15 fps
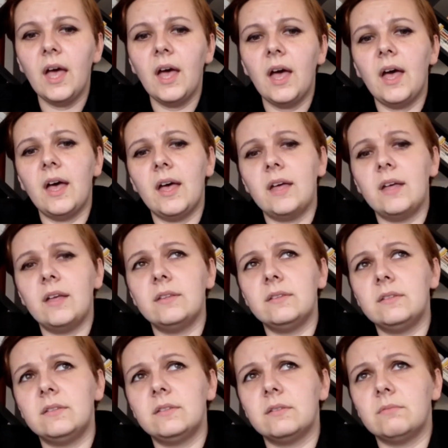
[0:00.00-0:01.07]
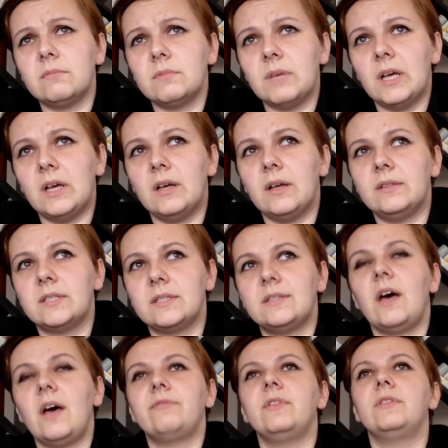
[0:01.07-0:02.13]
and the
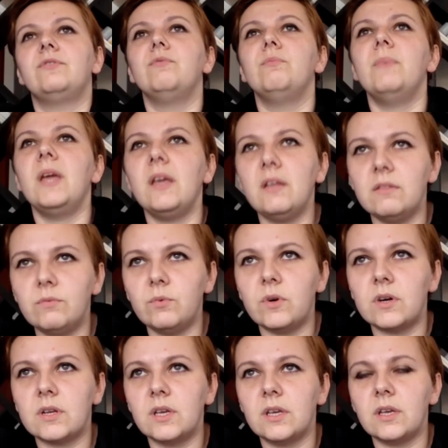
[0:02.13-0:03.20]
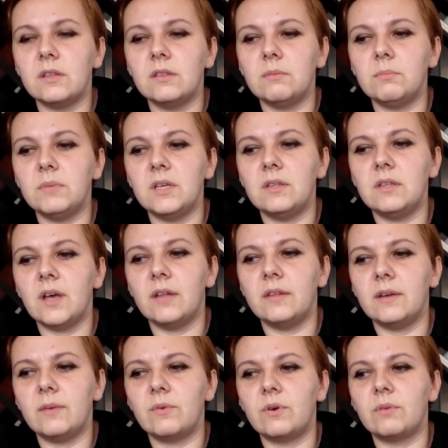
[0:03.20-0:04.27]
staff that remained working in the media,
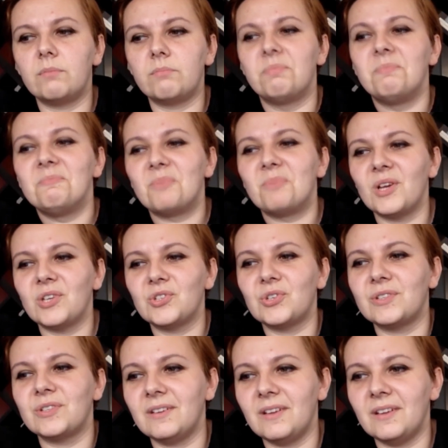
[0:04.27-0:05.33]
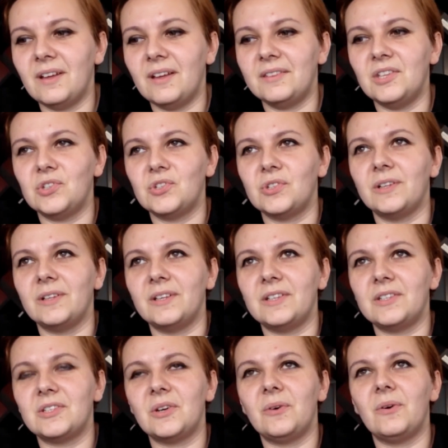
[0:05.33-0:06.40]
they were pressured additionally.
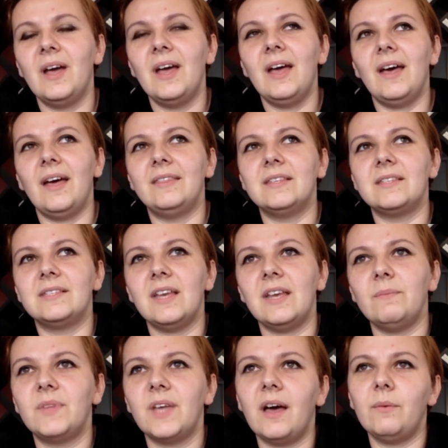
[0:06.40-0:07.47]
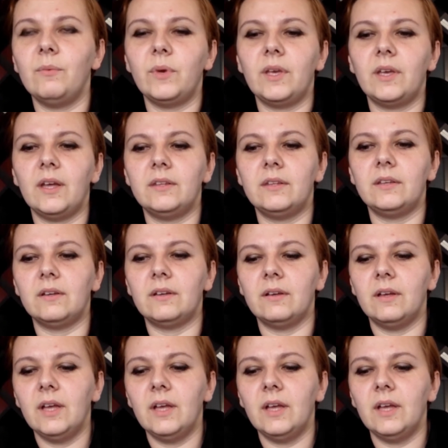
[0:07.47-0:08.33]
So at the same time, we had a